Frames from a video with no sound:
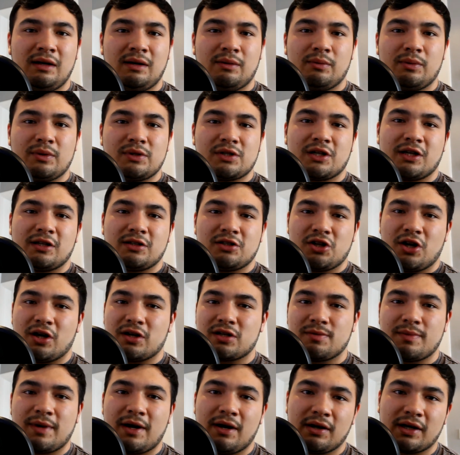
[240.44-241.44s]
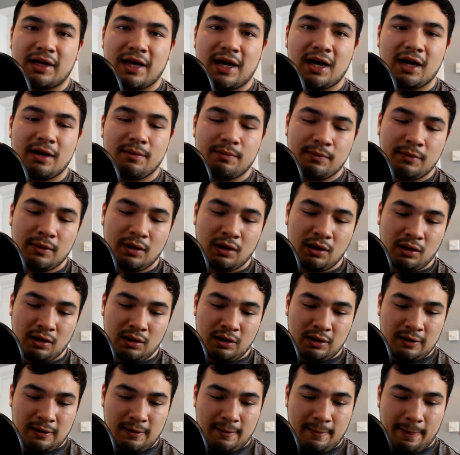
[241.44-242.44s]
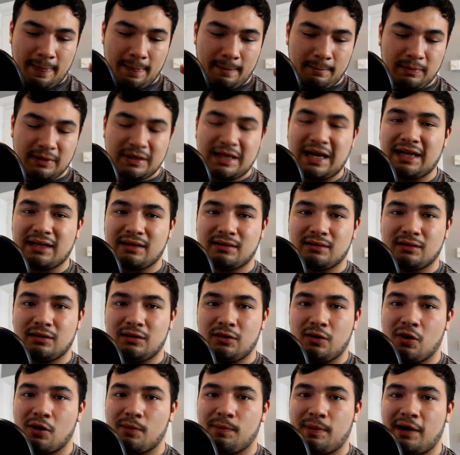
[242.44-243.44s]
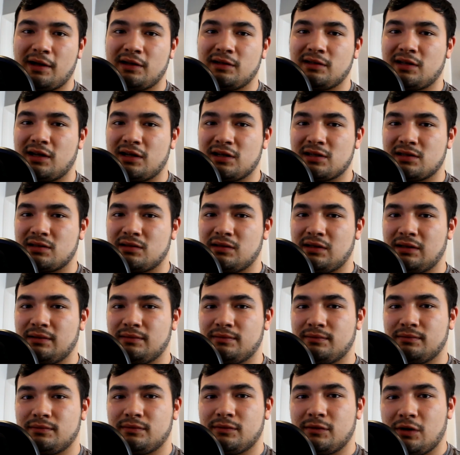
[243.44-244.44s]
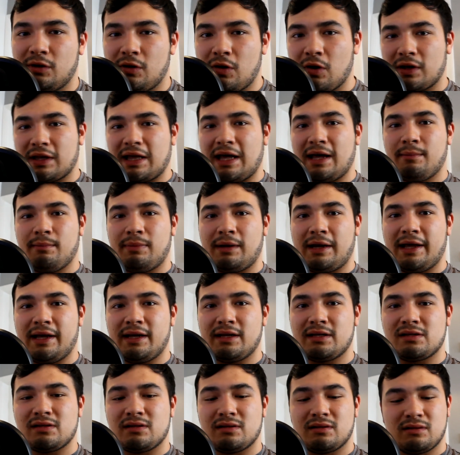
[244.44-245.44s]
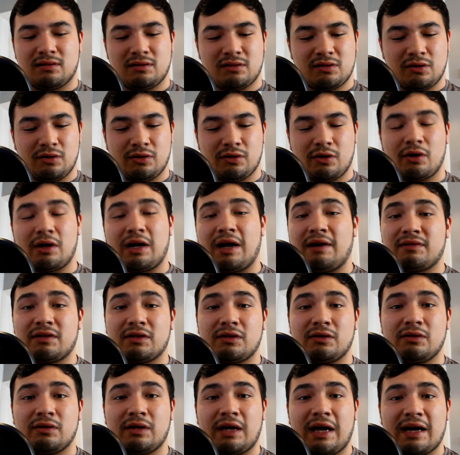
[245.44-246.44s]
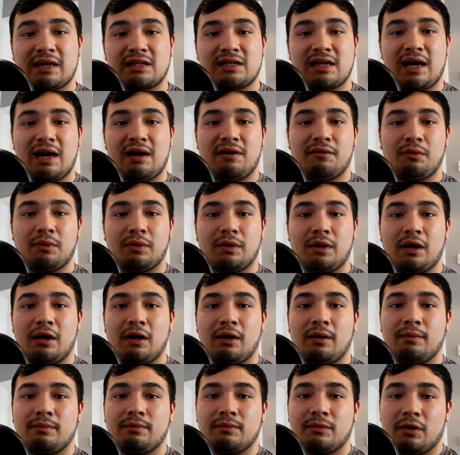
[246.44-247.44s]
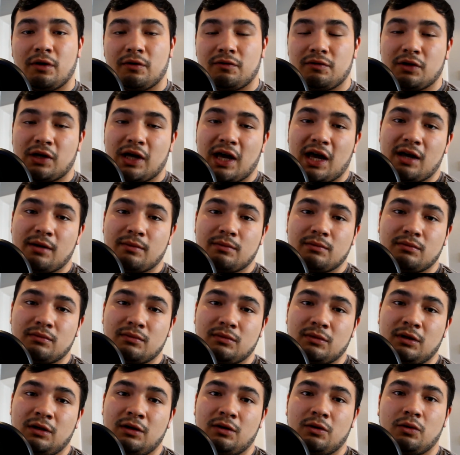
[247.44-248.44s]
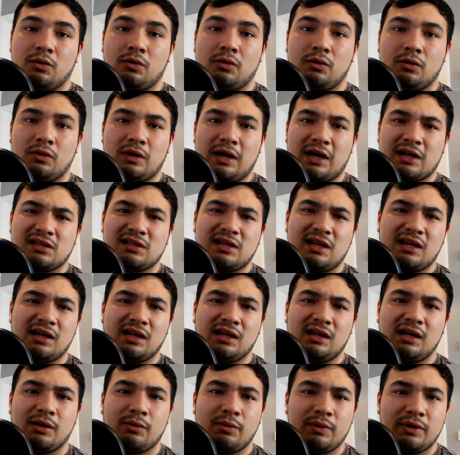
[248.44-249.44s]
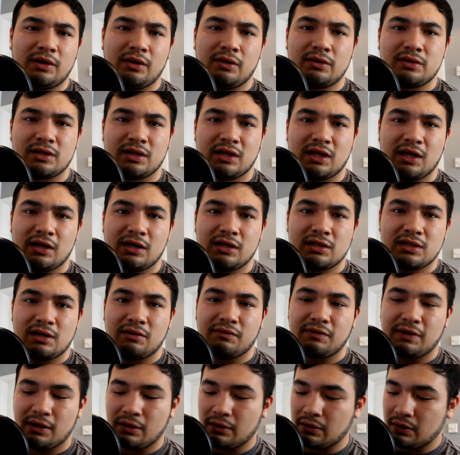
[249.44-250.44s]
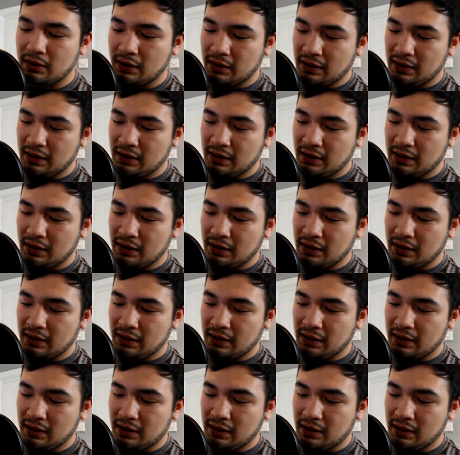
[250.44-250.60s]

which chucks them out of game. But that lock button does lock that in place, so you don't have to exit out of your game or accidentally click Windows and kick yourself out.